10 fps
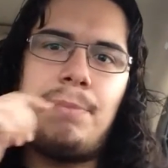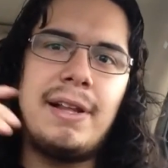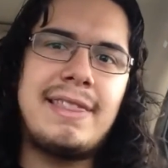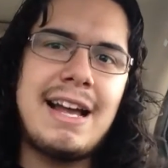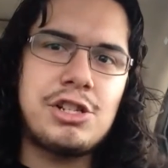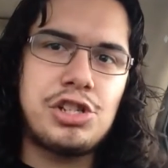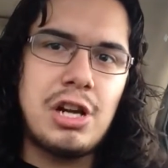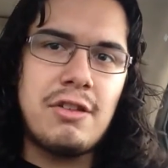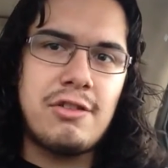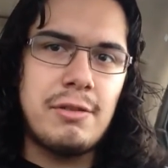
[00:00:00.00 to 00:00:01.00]
But that's
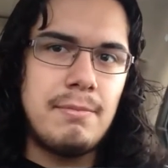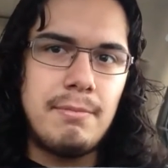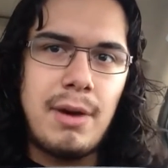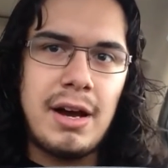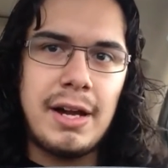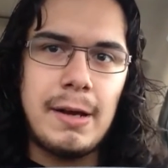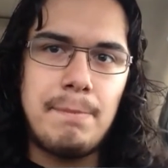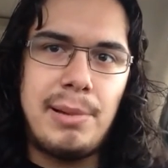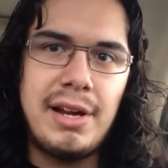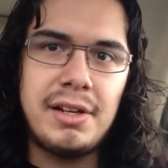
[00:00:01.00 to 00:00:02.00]
just my
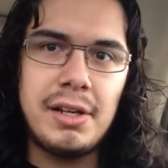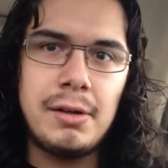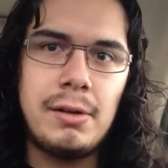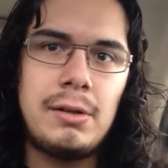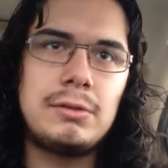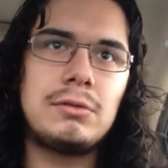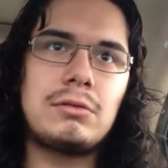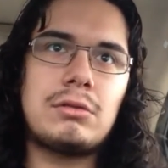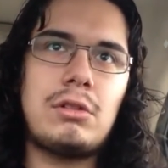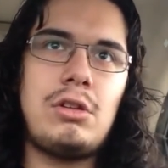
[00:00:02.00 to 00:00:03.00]
opinion.
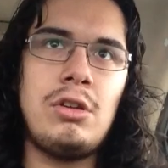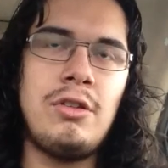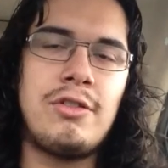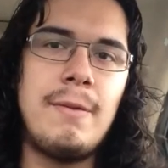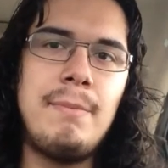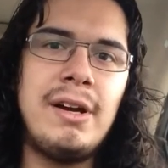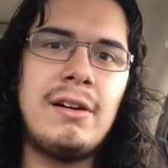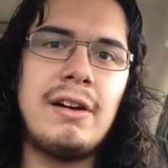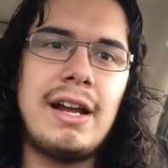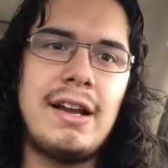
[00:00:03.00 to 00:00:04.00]

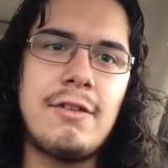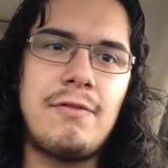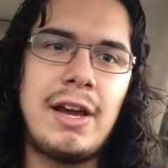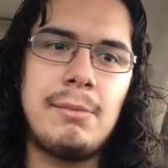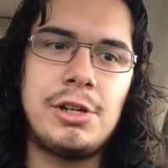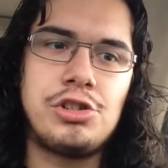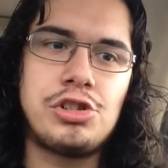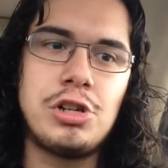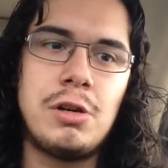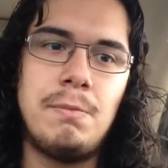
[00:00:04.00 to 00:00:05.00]
Zemir and his family
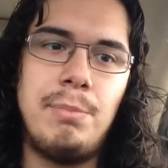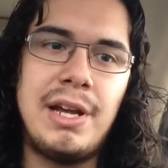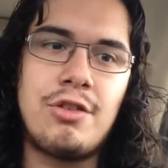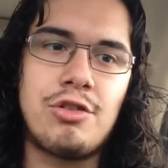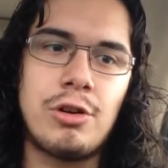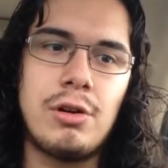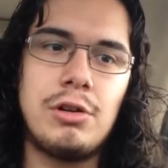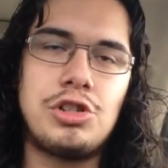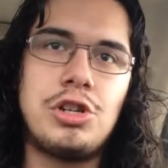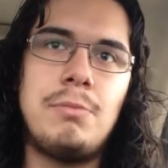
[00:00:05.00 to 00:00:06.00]
should
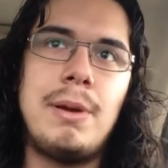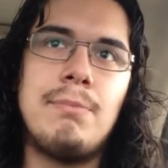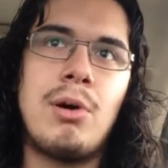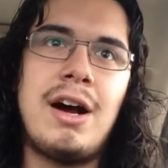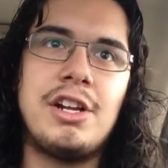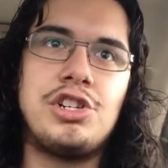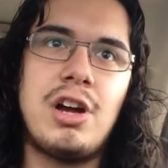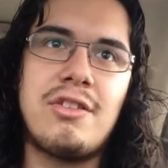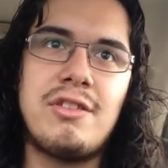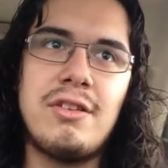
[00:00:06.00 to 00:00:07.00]
be brought
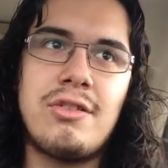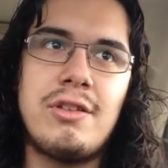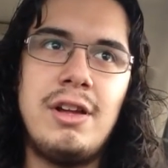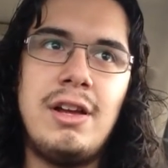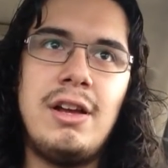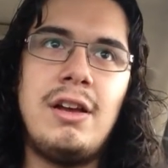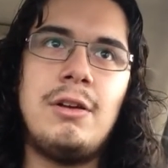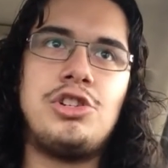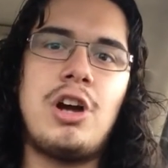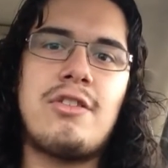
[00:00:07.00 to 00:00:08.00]
justice.
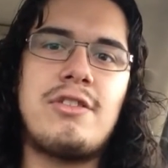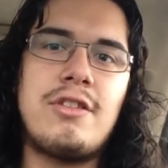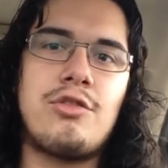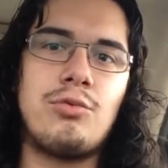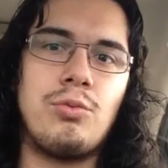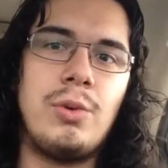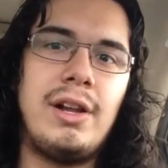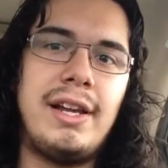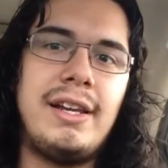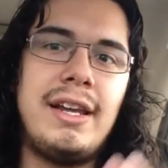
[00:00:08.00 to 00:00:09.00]
Justice
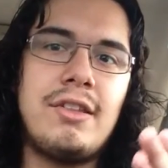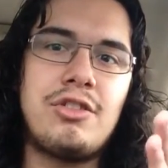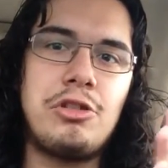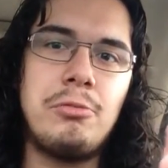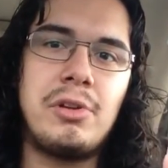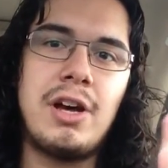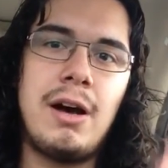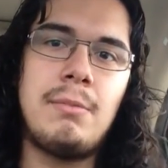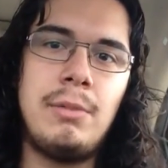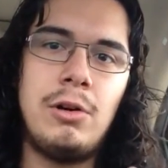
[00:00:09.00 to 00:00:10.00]
really needs to
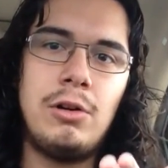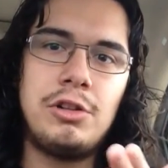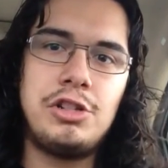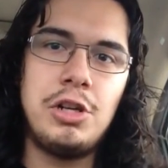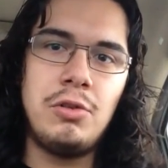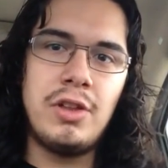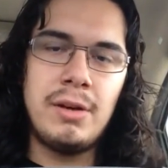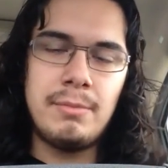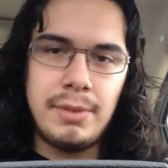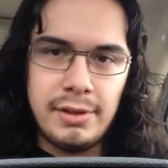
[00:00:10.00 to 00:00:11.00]
come to
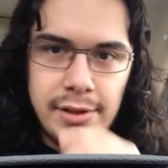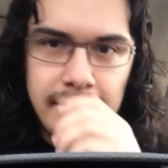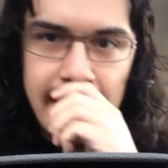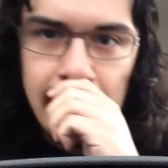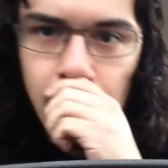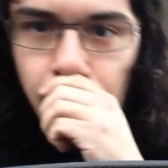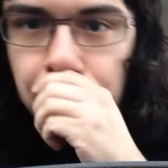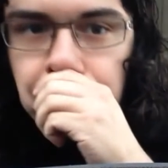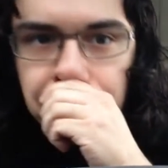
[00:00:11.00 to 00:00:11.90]
them. Now